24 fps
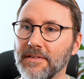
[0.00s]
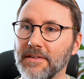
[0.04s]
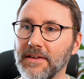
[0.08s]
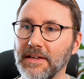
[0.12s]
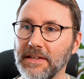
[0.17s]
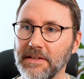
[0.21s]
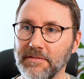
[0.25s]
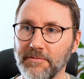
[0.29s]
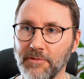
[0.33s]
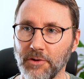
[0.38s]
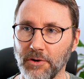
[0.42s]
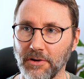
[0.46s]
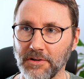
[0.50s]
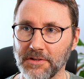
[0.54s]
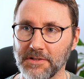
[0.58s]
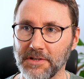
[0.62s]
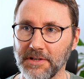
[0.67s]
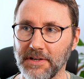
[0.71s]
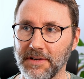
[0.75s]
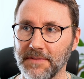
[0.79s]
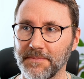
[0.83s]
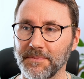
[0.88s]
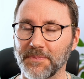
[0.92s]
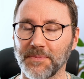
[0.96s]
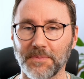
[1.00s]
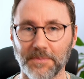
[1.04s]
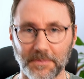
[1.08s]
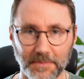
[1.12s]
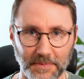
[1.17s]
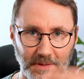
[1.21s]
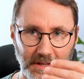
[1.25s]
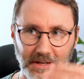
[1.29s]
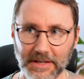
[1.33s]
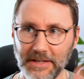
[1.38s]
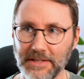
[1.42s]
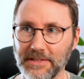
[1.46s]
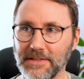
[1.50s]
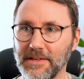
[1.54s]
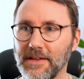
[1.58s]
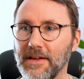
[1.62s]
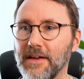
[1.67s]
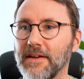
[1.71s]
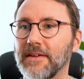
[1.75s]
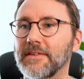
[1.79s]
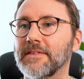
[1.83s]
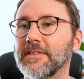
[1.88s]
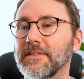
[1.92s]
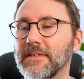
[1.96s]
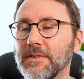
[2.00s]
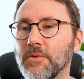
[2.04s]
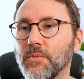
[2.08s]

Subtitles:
and invert in